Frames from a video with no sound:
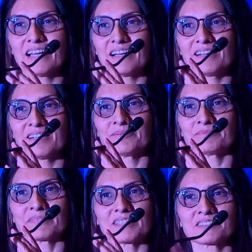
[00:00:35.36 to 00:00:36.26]
Um,
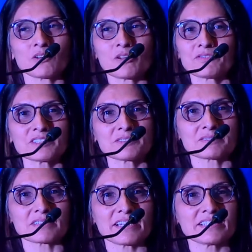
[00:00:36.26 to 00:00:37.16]
it's
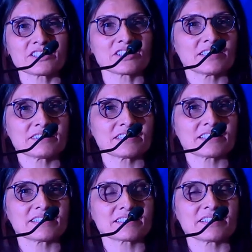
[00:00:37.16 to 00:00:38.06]
always
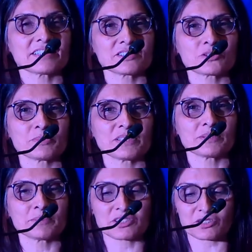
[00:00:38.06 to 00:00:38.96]
energizing and exciting to be in
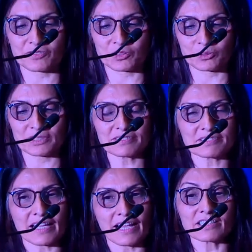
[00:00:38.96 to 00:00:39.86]
the midst of
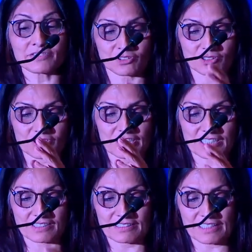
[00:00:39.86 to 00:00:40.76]
students and, of course,
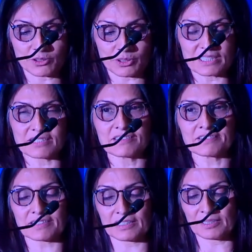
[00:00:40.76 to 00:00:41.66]
teachers and
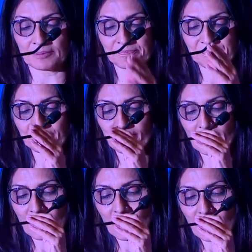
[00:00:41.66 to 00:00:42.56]
educators. Uh,
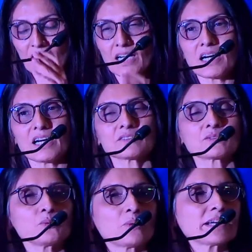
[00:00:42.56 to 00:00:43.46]

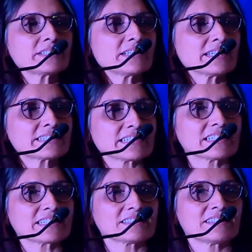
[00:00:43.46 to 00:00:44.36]
so why did I
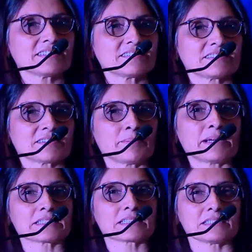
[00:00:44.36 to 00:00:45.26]
take this
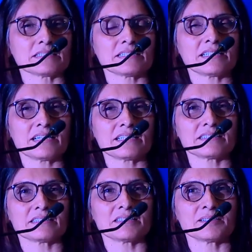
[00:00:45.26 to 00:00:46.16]
sabbatical?
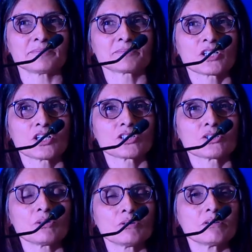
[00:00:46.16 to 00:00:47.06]
And, uh,
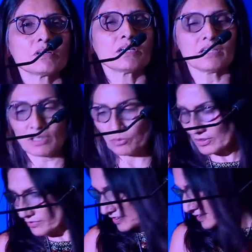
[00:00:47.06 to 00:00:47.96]
you know, uh,
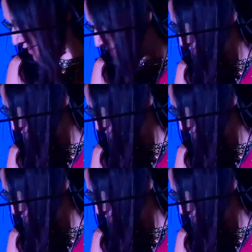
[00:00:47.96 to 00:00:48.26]
one of the things